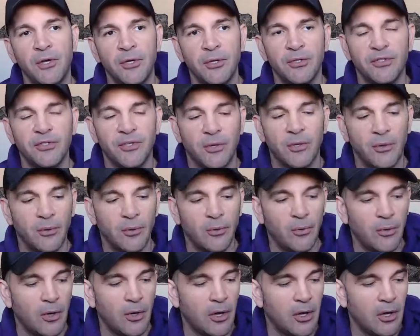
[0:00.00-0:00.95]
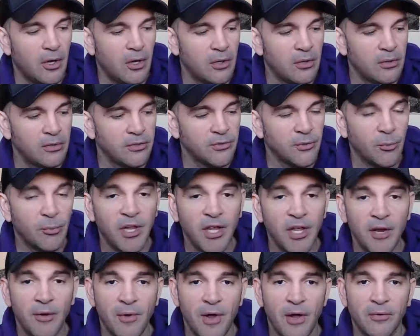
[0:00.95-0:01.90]
So we'll play
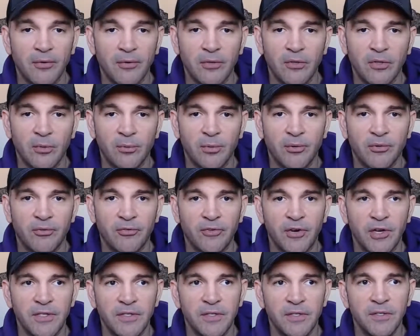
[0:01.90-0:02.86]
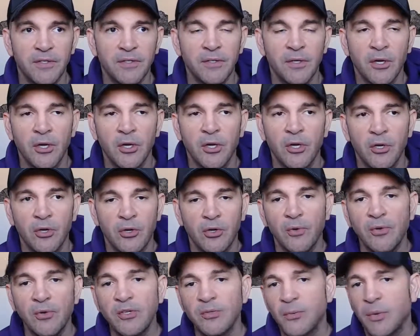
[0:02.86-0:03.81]
around a little bit with phrases. You're
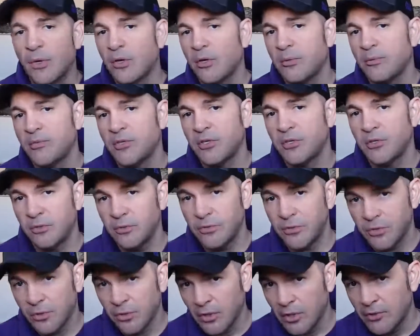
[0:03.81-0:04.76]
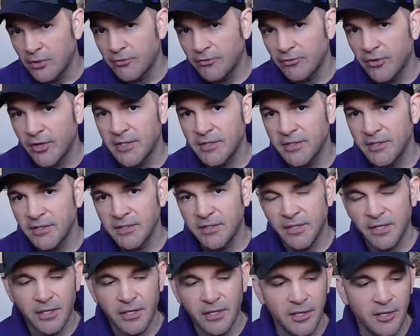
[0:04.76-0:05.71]
always welcome to use your own phrases.
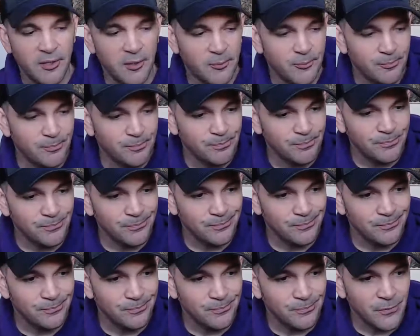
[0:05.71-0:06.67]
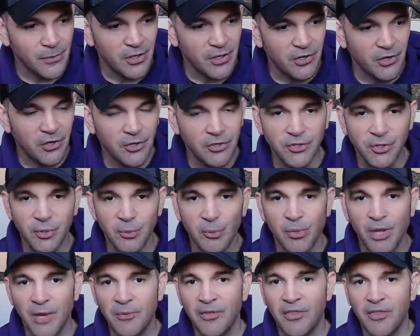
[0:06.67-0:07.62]
I encourage you to
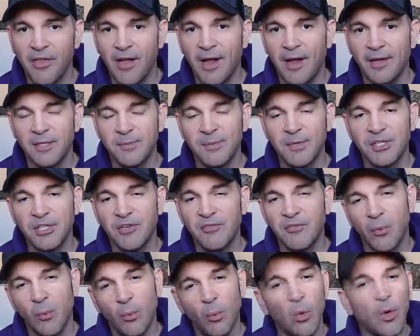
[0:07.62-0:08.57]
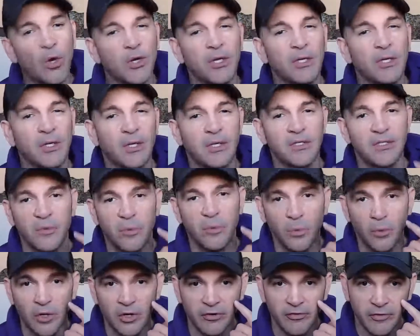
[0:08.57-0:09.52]
play with that, especially if the wording doesn't
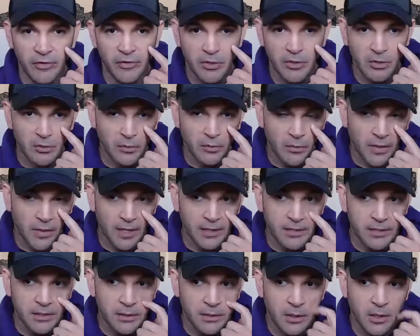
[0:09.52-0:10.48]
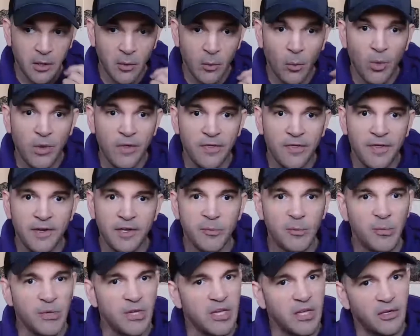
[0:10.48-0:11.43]
work for you. That's one thing to
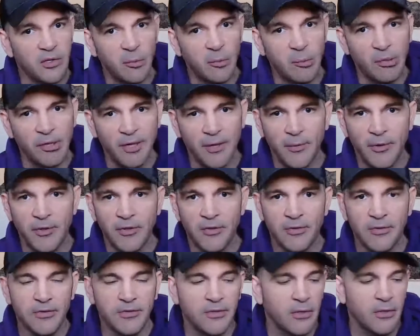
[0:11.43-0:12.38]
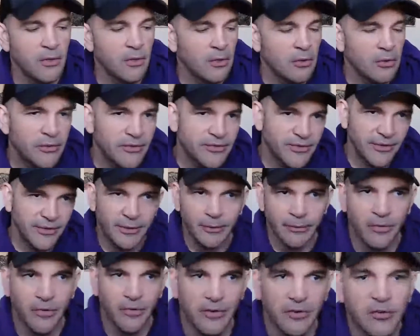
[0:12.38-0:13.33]
begin to play with is it's like
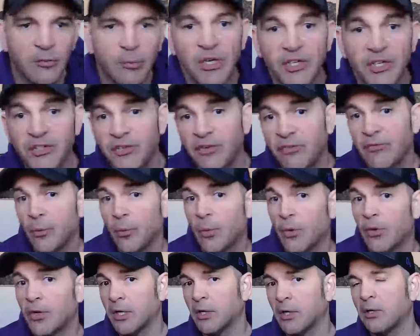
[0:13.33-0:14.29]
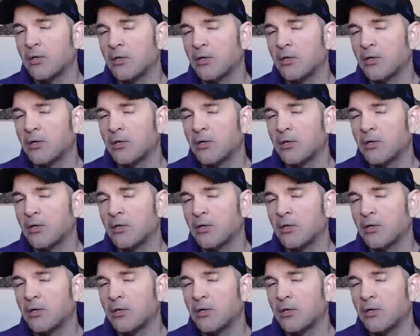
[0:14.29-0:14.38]
the expression of the wording.